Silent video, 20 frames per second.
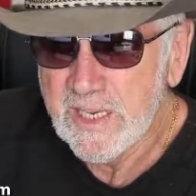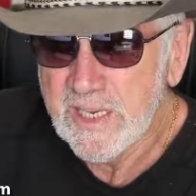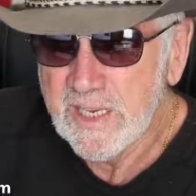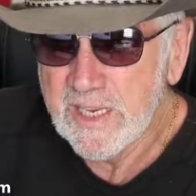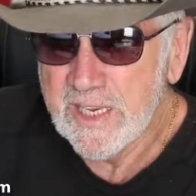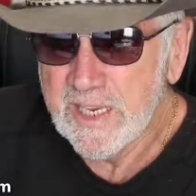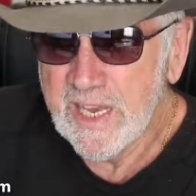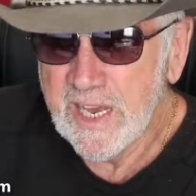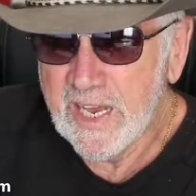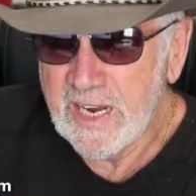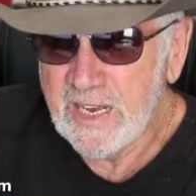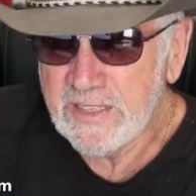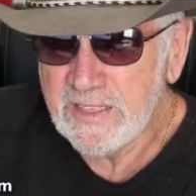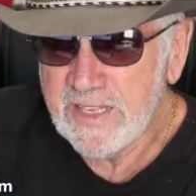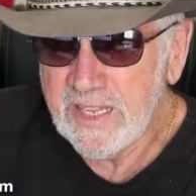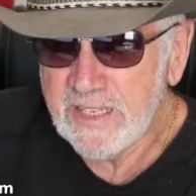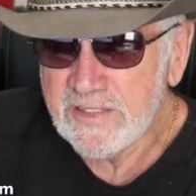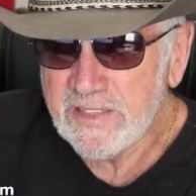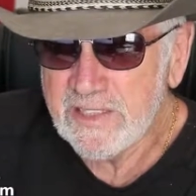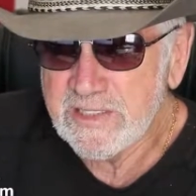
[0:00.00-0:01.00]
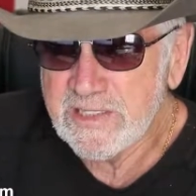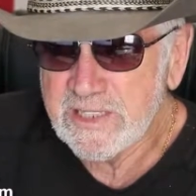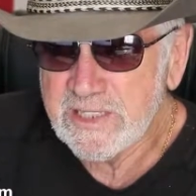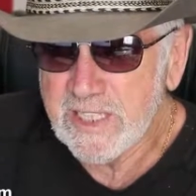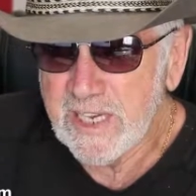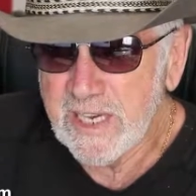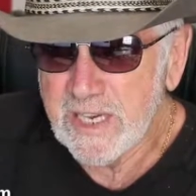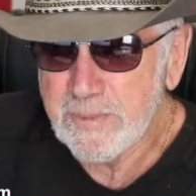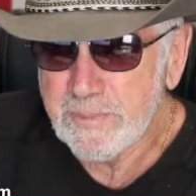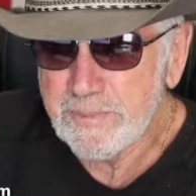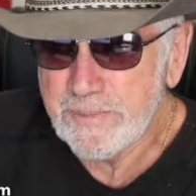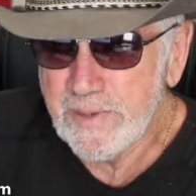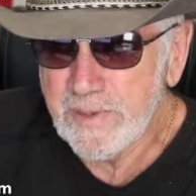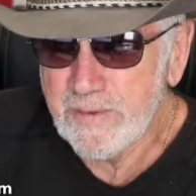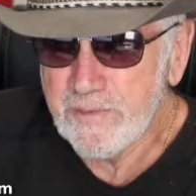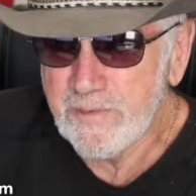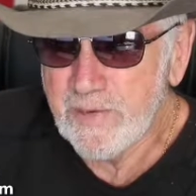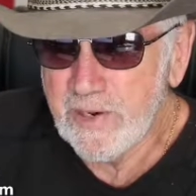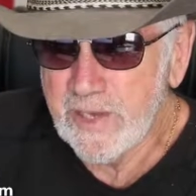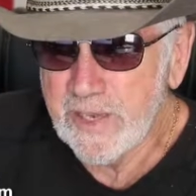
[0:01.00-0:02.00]
He added that this type
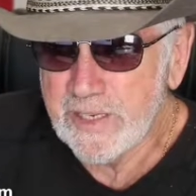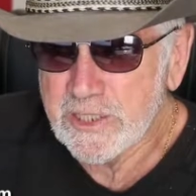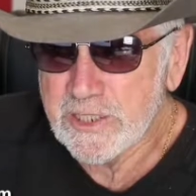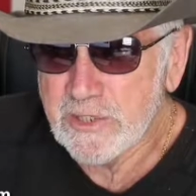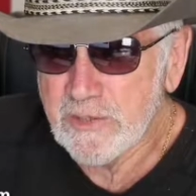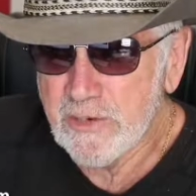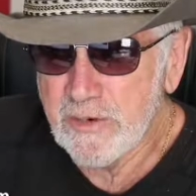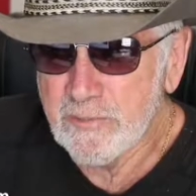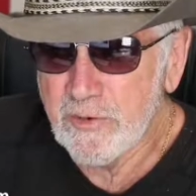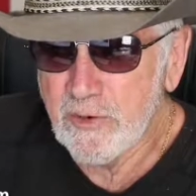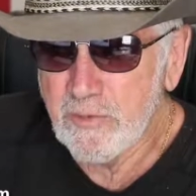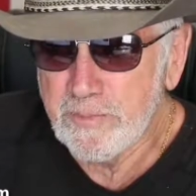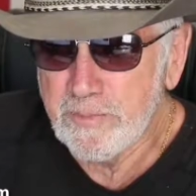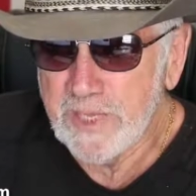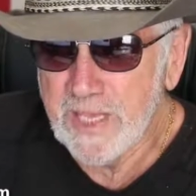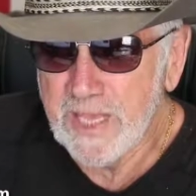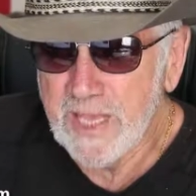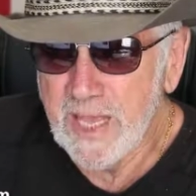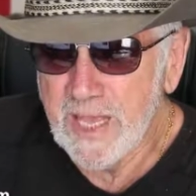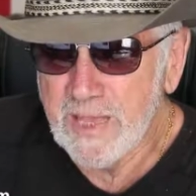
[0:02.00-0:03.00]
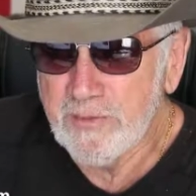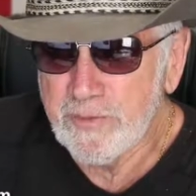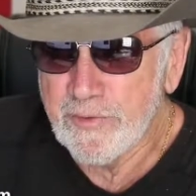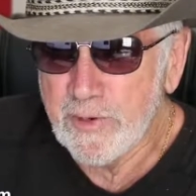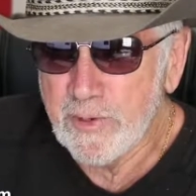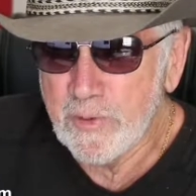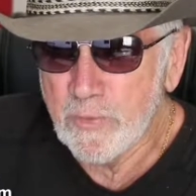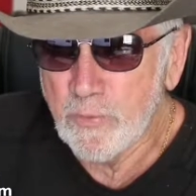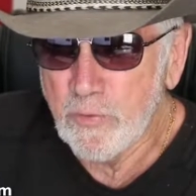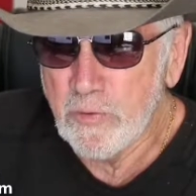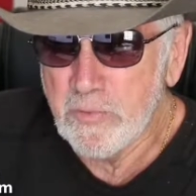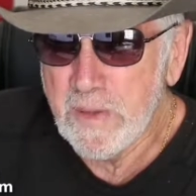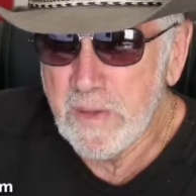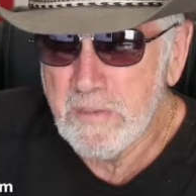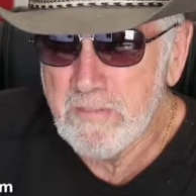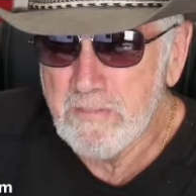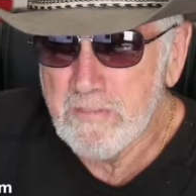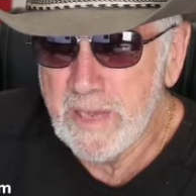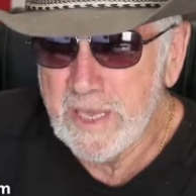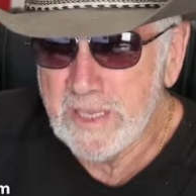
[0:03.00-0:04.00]
of alleged criminal behavior will be
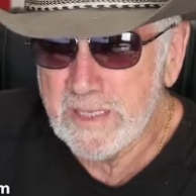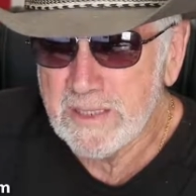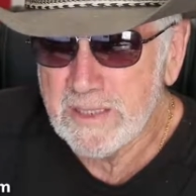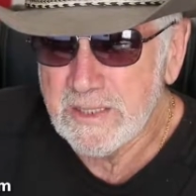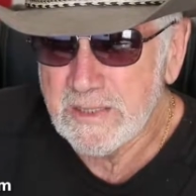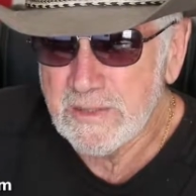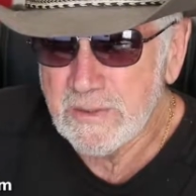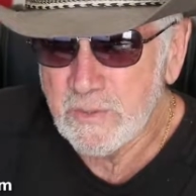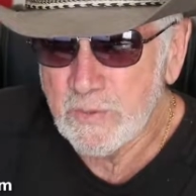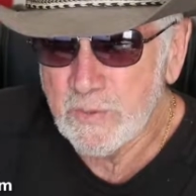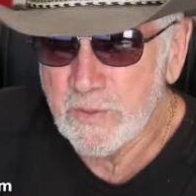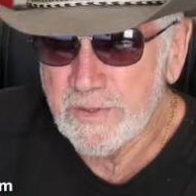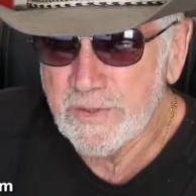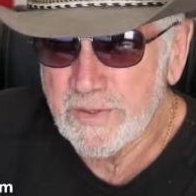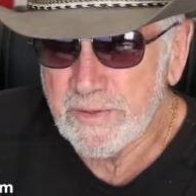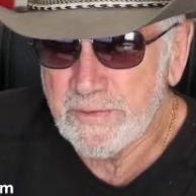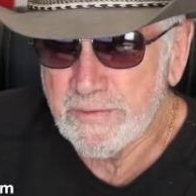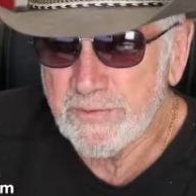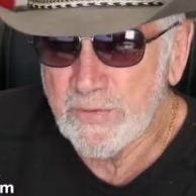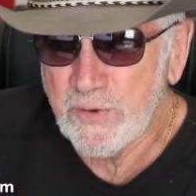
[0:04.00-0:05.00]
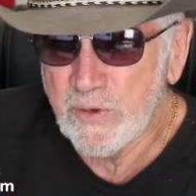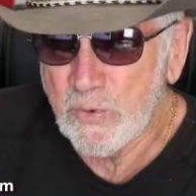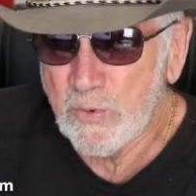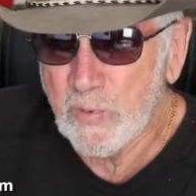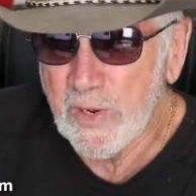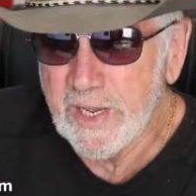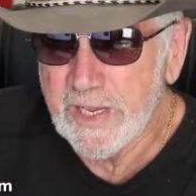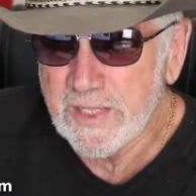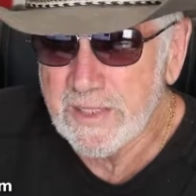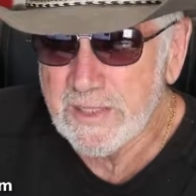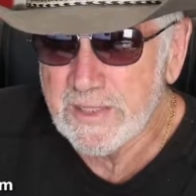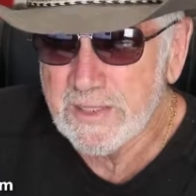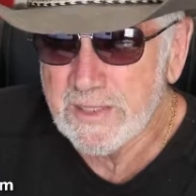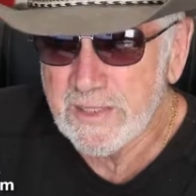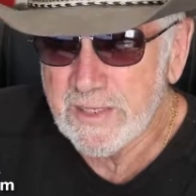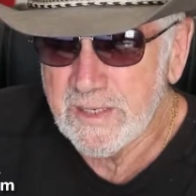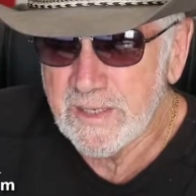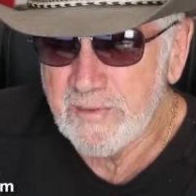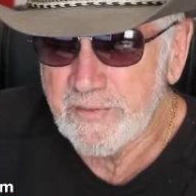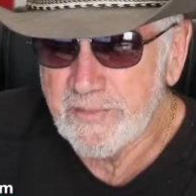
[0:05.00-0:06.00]
met with the full weight
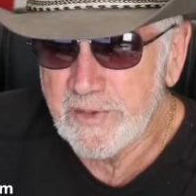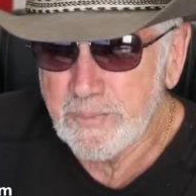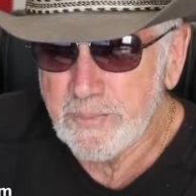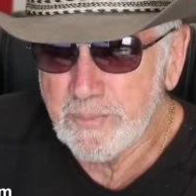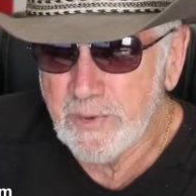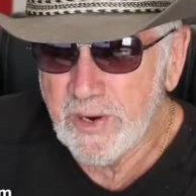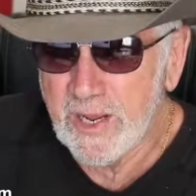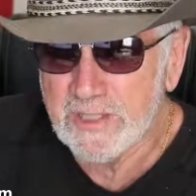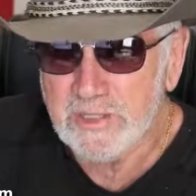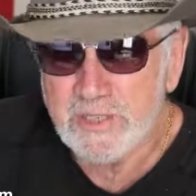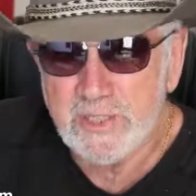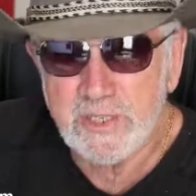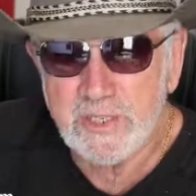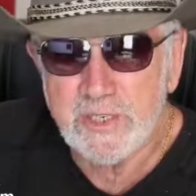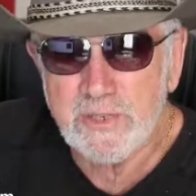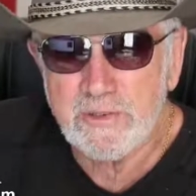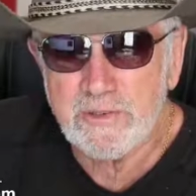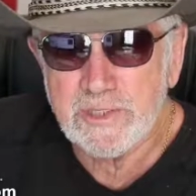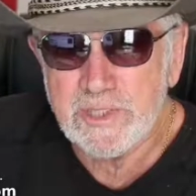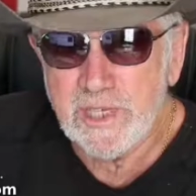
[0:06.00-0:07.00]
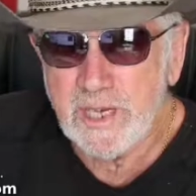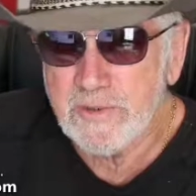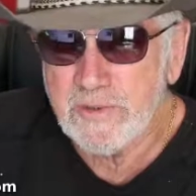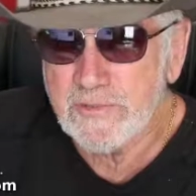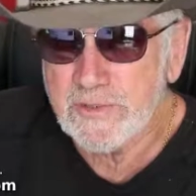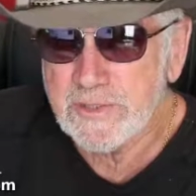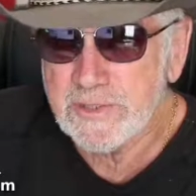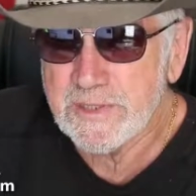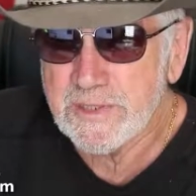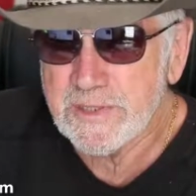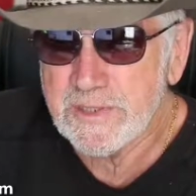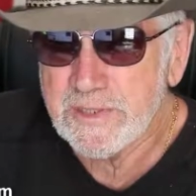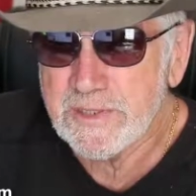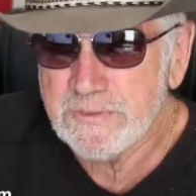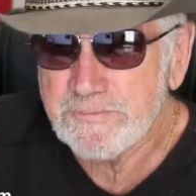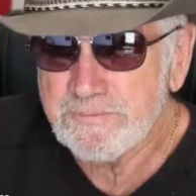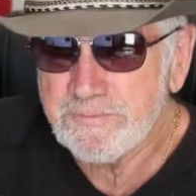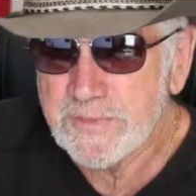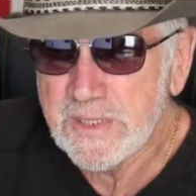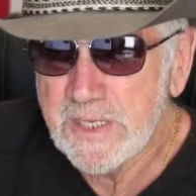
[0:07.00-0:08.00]
of the prosecutor's office.
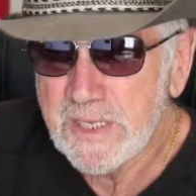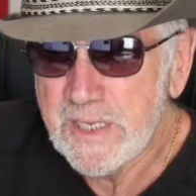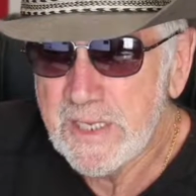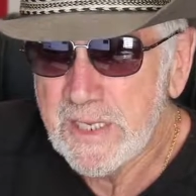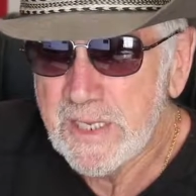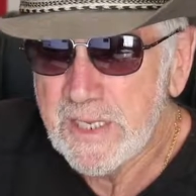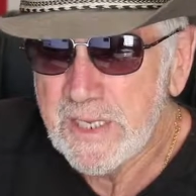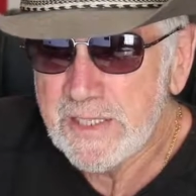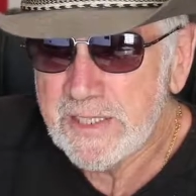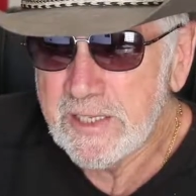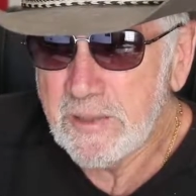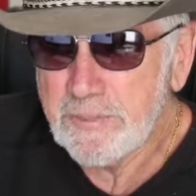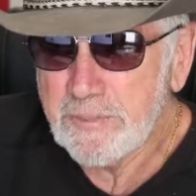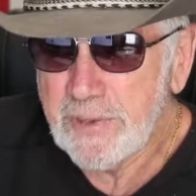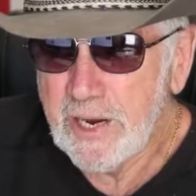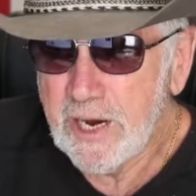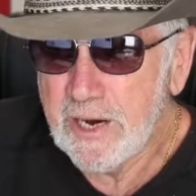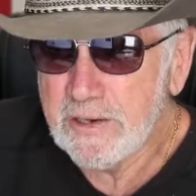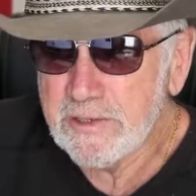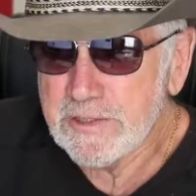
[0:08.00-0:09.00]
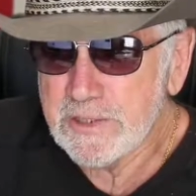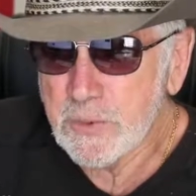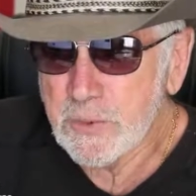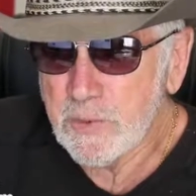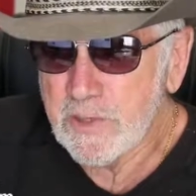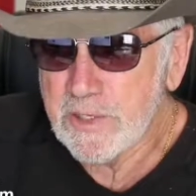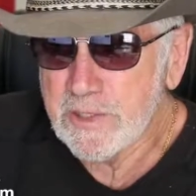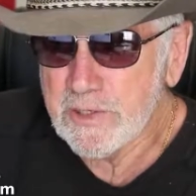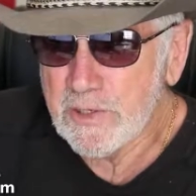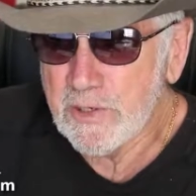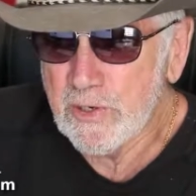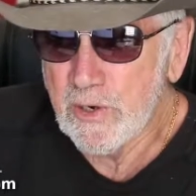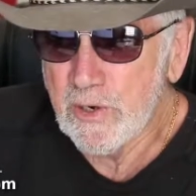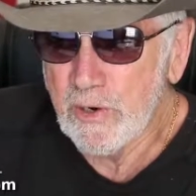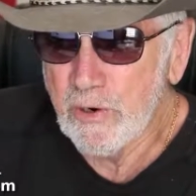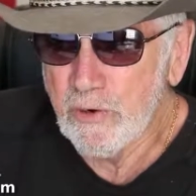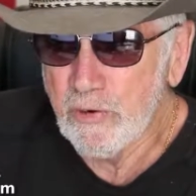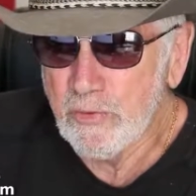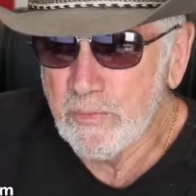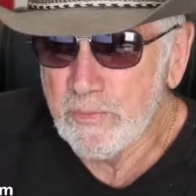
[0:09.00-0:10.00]
The parents were at their
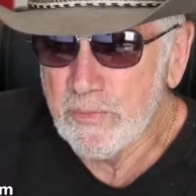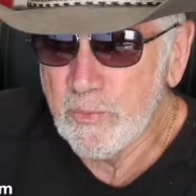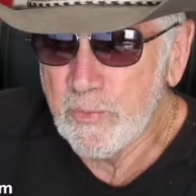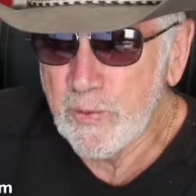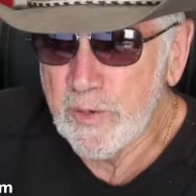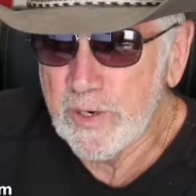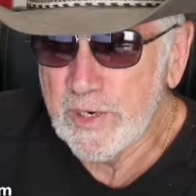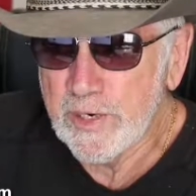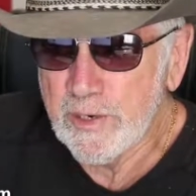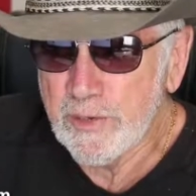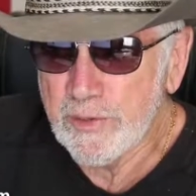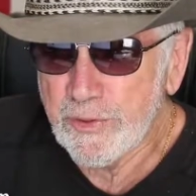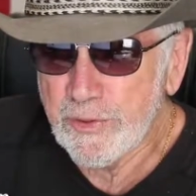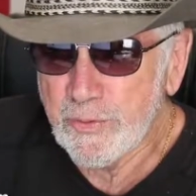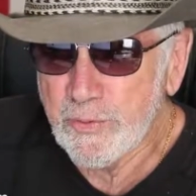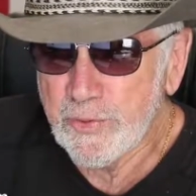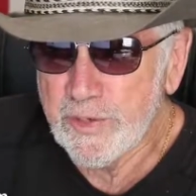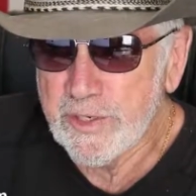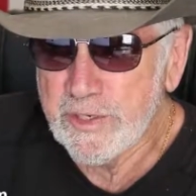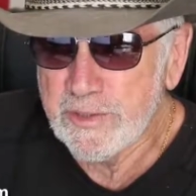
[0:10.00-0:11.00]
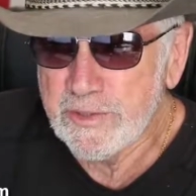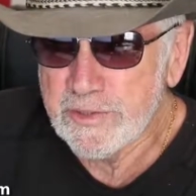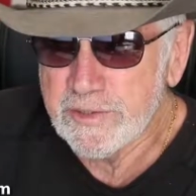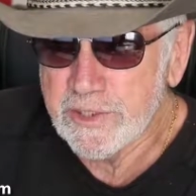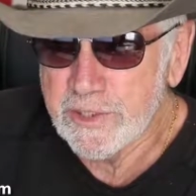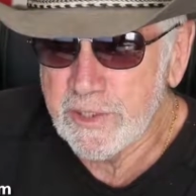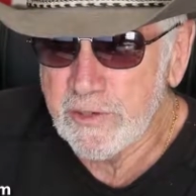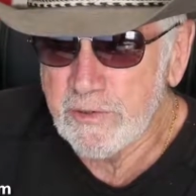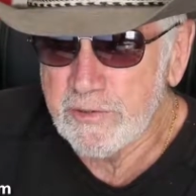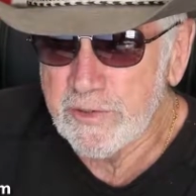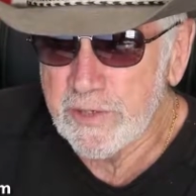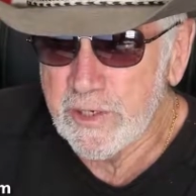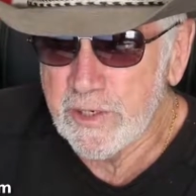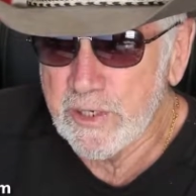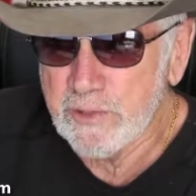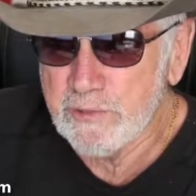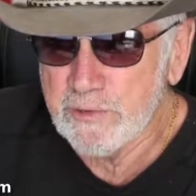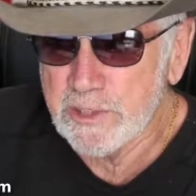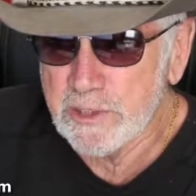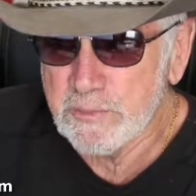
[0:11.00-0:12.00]
home when their three children on
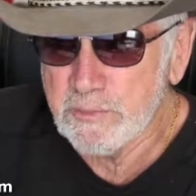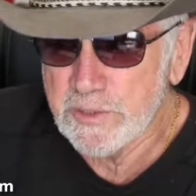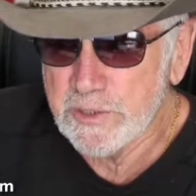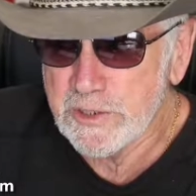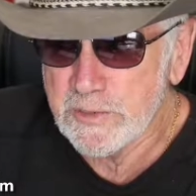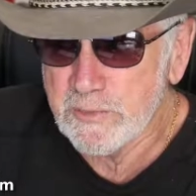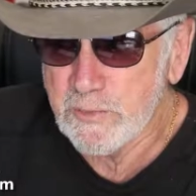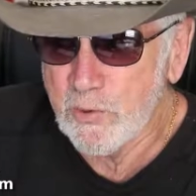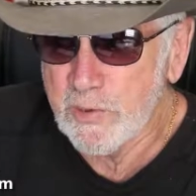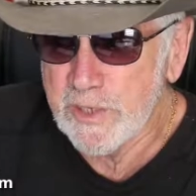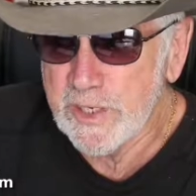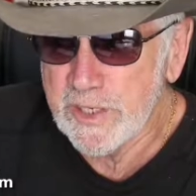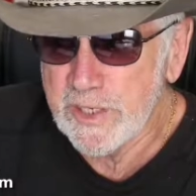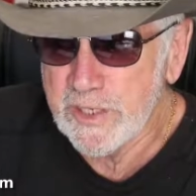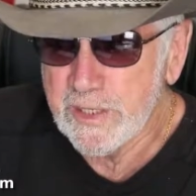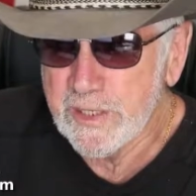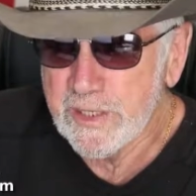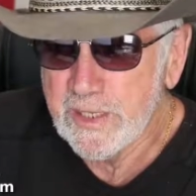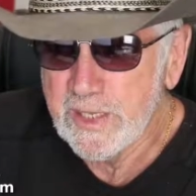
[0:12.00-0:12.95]
Christmas morning.